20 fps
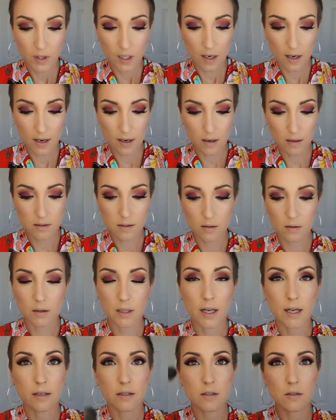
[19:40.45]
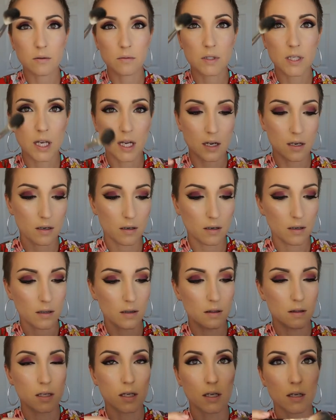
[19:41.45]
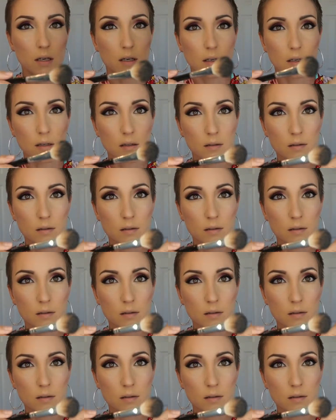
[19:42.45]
I also like to take on the,